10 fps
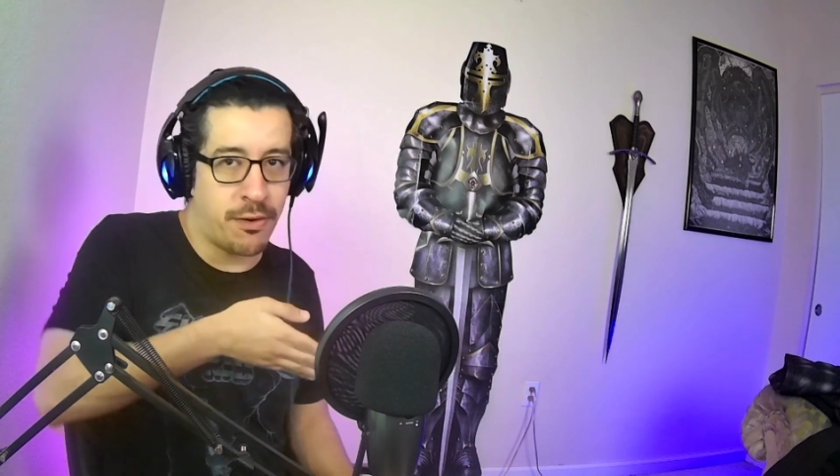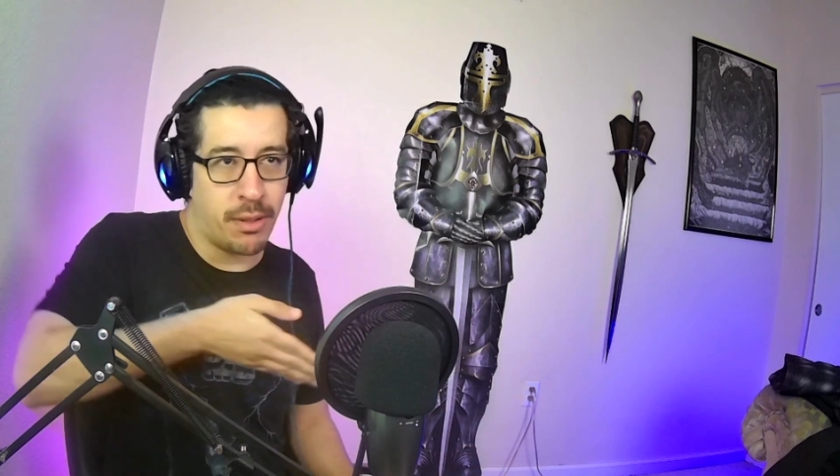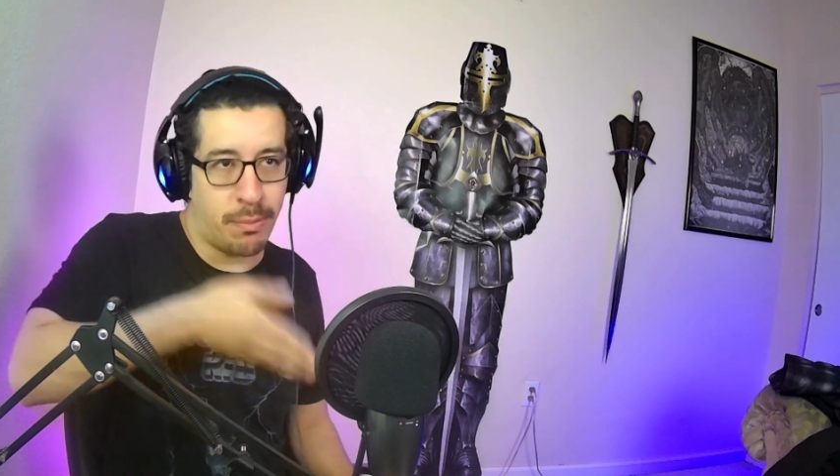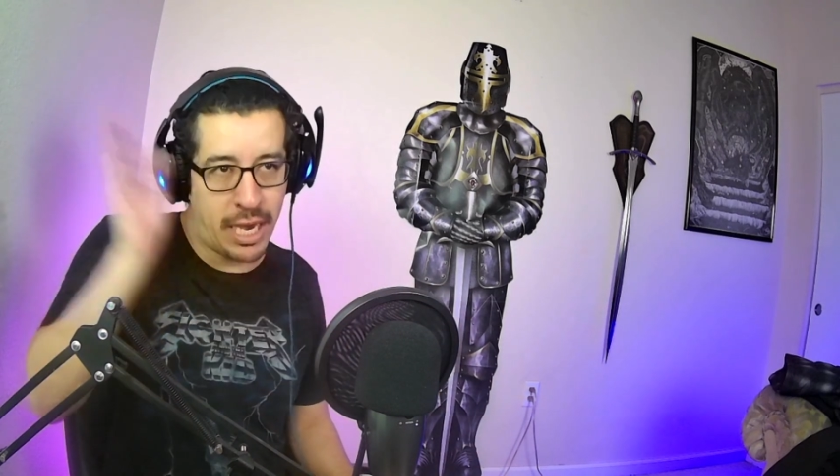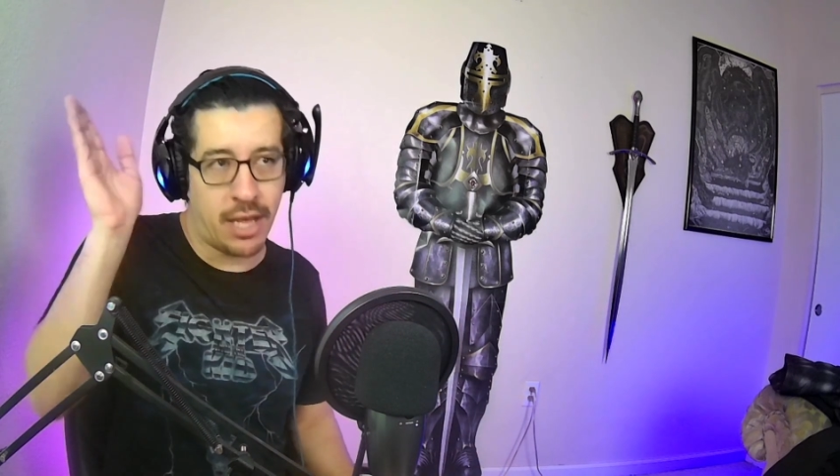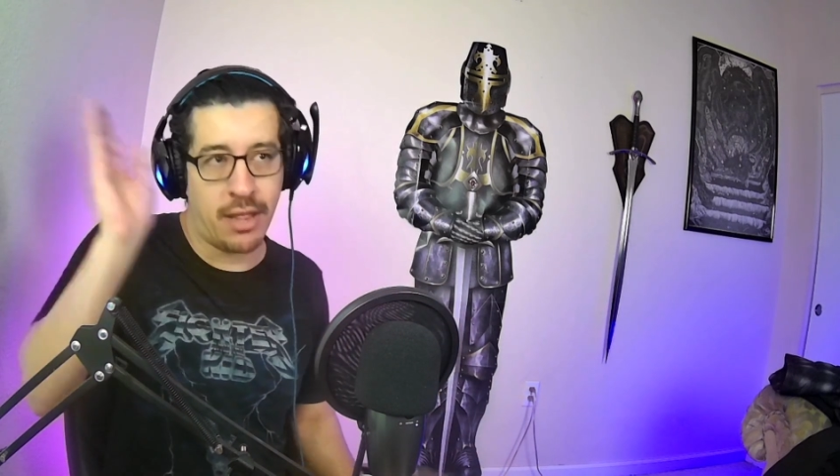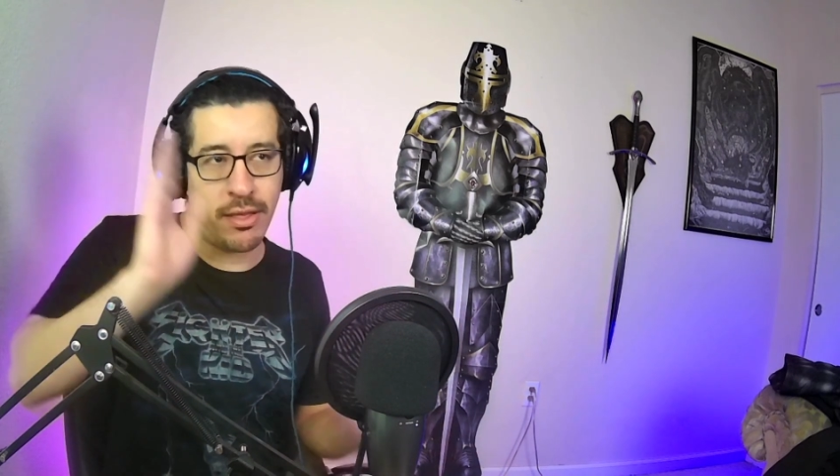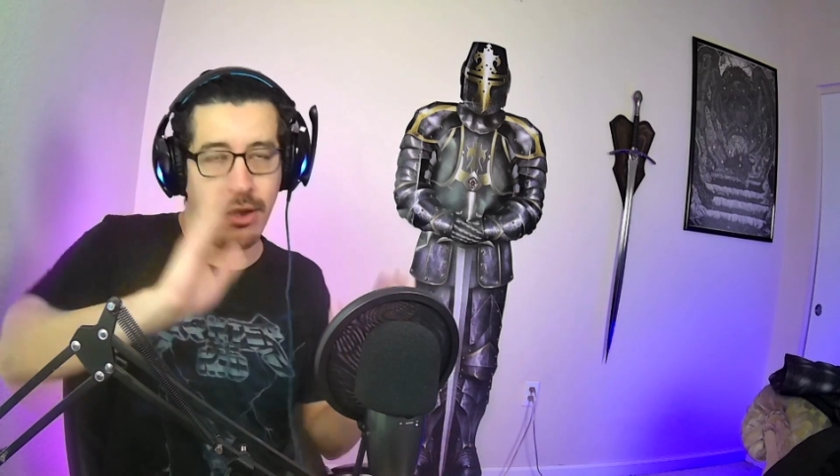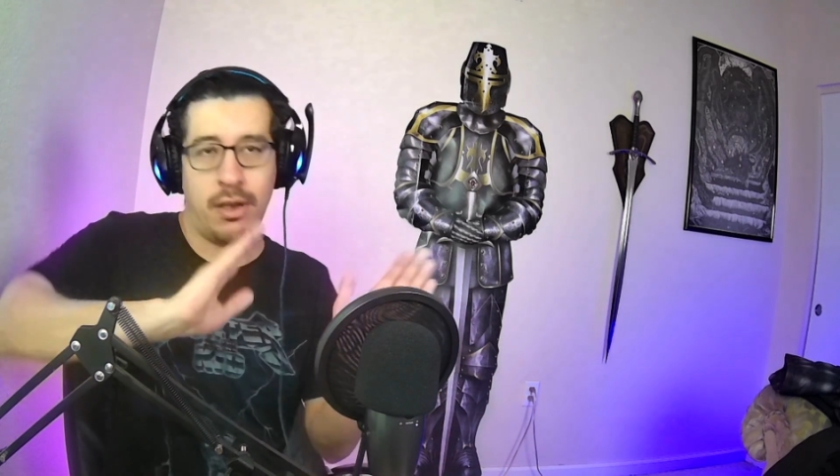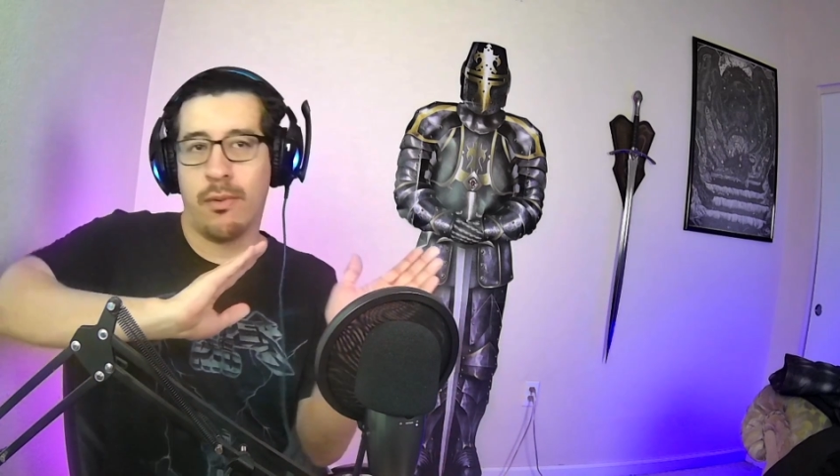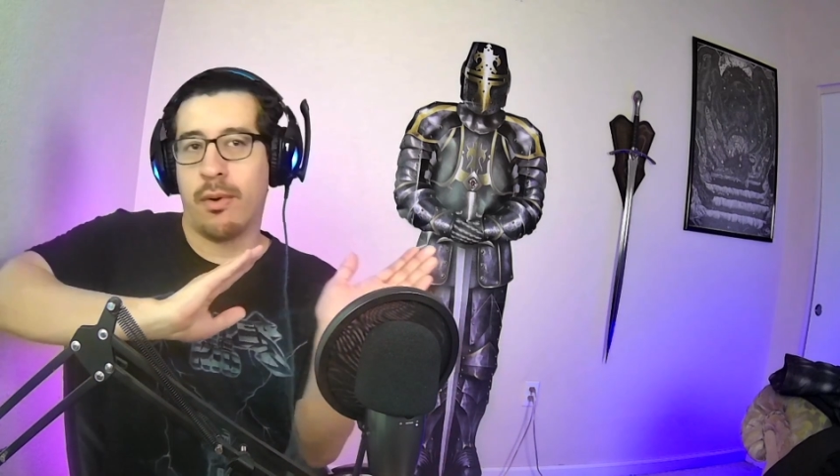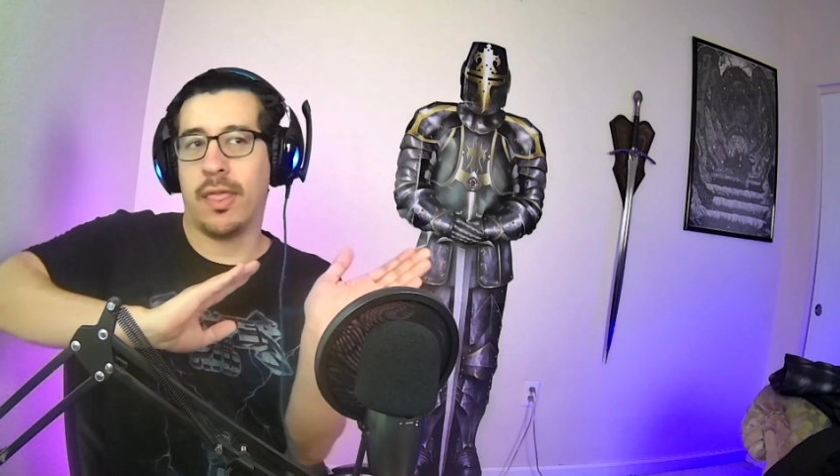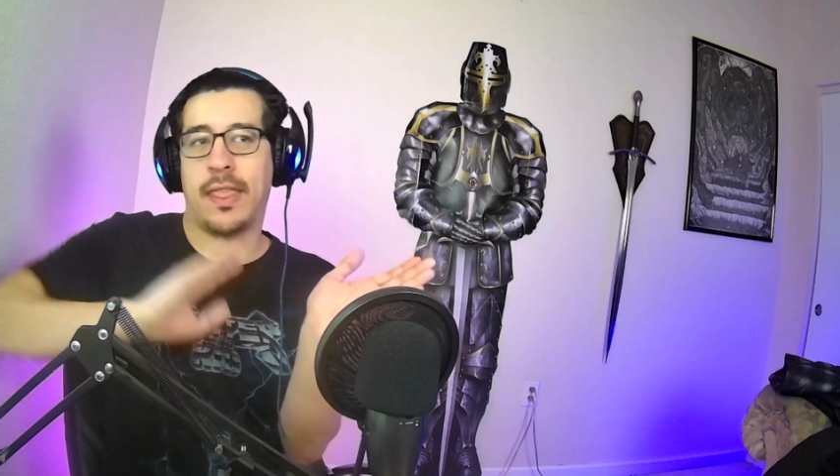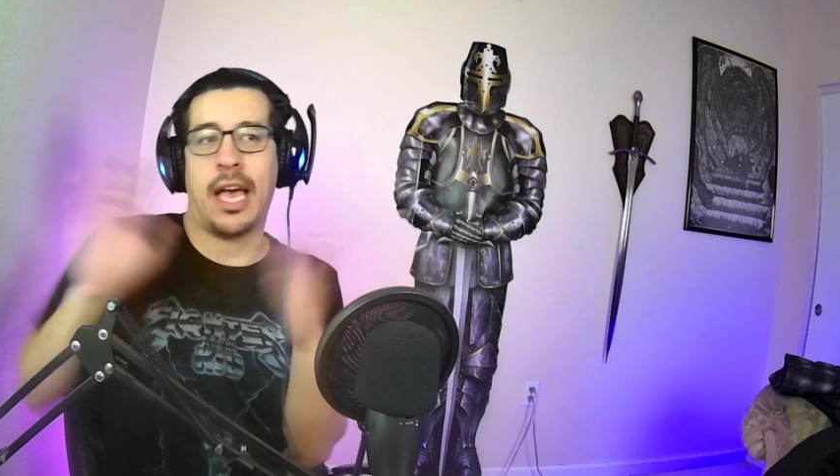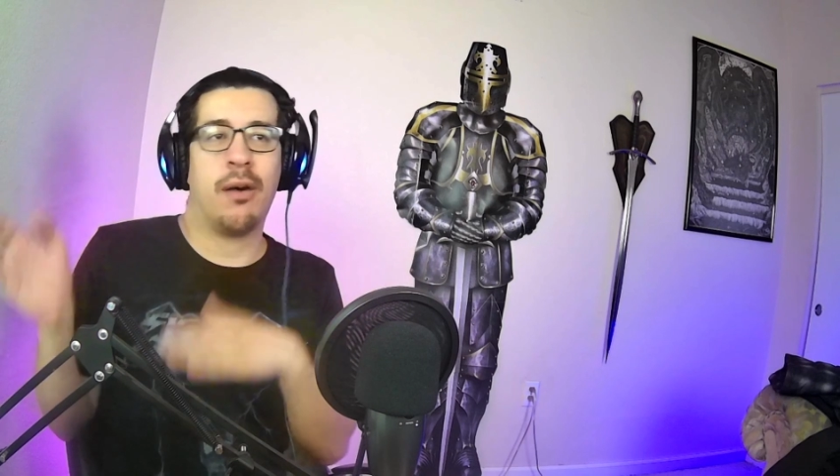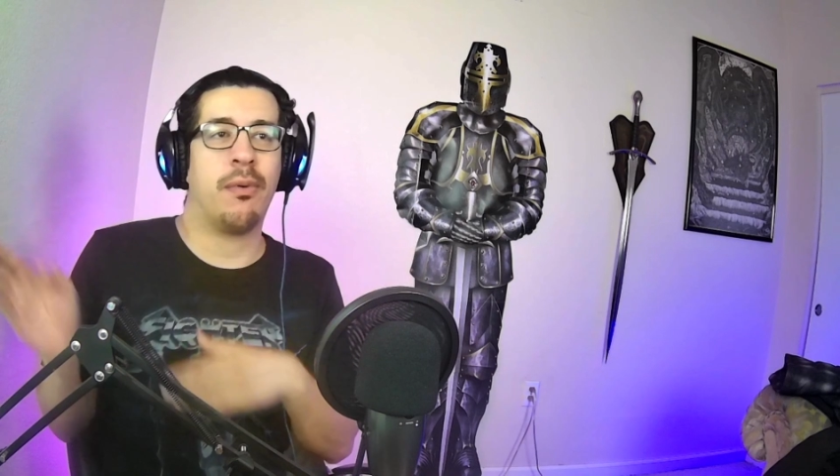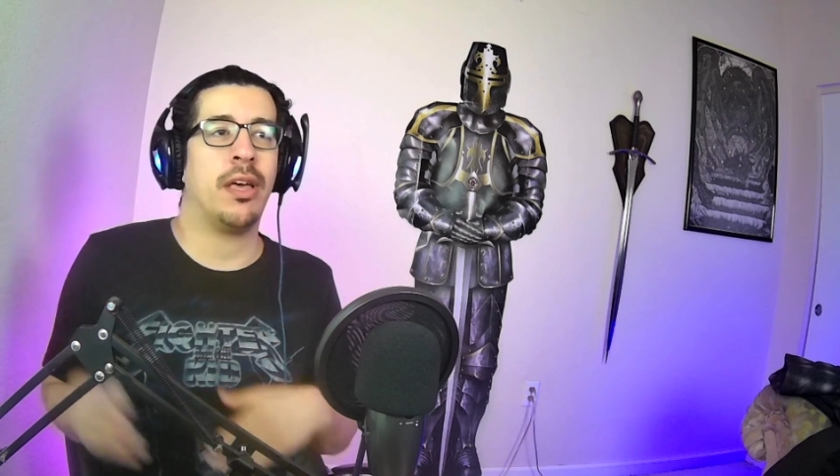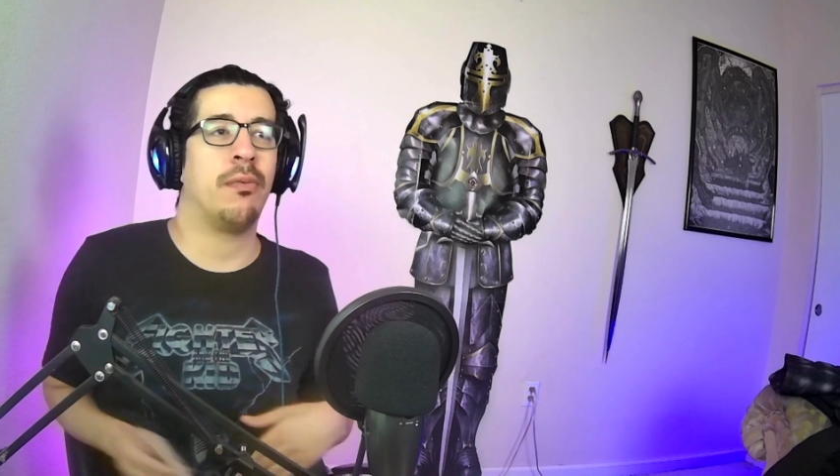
the path went that way,